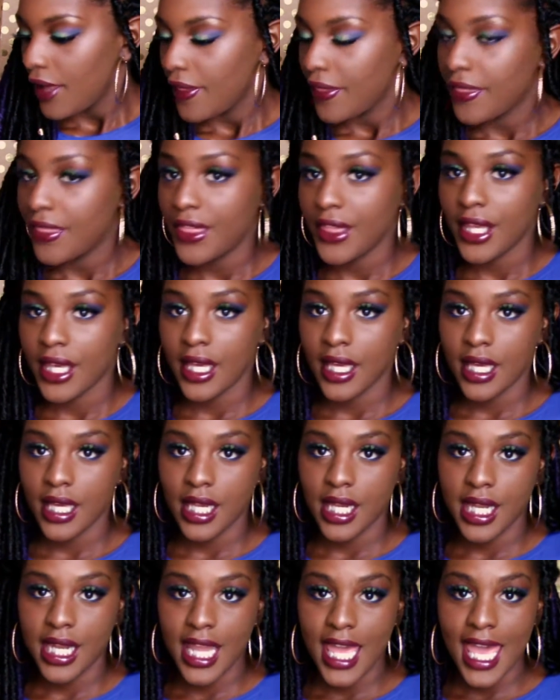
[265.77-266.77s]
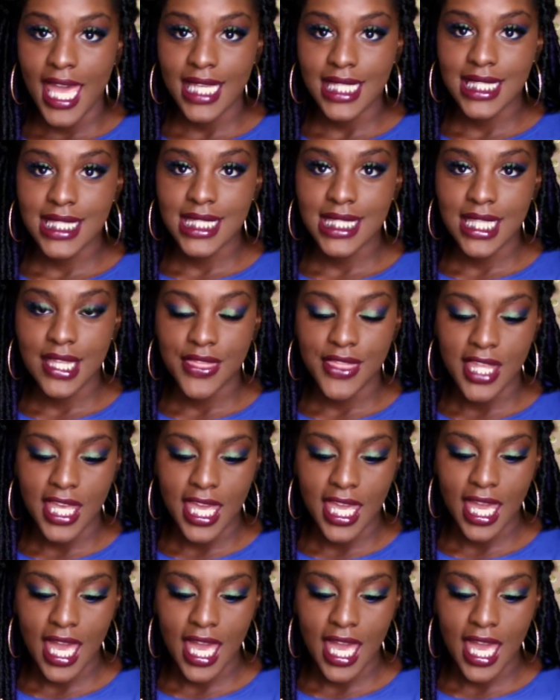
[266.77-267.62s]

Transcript: The next thing